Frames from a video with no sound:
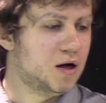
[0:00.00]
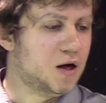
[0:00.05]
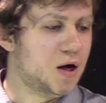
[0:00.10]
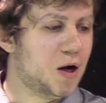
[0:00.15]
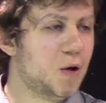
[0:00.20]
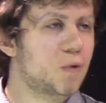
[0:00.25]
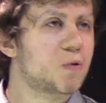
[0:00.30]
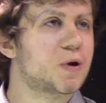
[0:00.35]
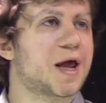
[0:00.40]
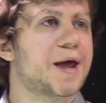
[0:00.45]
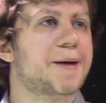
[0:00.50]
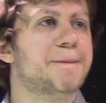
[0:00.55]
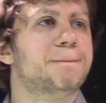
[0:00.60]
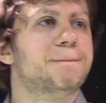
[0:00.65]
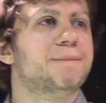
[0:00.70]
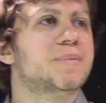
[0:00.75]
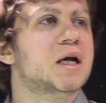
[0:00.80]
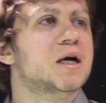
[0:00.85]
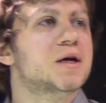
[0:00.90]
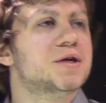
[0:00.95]
Okay,
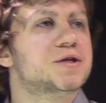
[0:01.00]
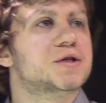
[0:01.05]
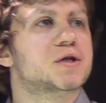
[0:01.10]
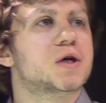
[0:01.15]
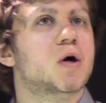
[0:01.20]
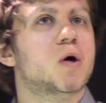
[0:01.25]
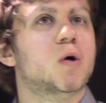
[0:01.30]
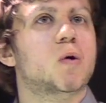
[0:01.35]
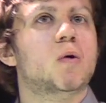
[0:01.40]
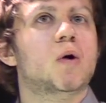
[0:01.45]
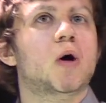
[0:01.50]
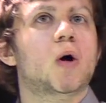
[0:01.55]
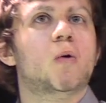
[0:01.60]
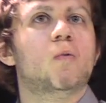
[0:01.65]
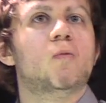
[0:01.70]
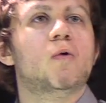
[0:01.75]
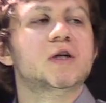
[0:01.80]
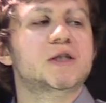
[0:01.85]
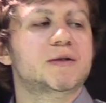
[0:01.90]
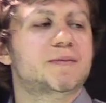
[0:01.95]
so
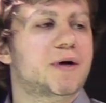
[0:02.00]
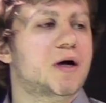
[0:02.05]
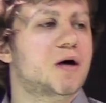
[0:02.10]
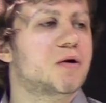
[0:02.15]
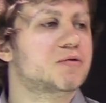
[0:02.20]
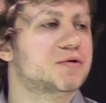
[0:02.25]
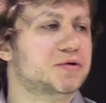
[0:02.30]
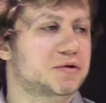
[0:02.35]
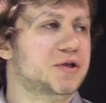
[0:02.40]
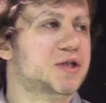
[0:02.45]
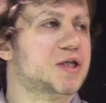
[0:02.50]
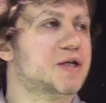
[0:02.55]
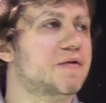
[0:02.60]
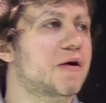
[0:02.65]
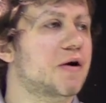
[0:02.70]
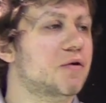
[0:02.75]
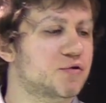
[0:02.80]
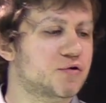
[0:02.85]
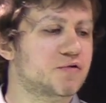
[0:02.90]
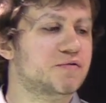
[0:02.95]
what about
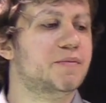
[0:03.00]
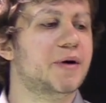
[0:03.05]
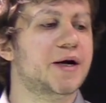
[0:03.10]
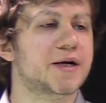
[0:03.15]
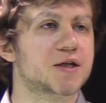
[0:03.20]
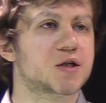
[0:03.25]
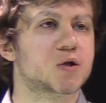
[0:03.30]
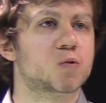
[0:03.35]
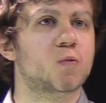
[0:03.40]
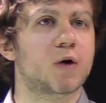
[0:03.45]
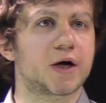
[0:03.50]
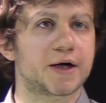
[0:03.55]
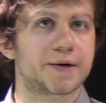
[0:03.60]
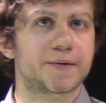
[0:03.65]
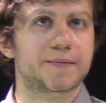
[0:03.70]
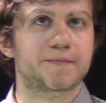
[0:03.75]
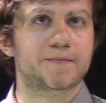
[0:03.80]
square root of minus 1?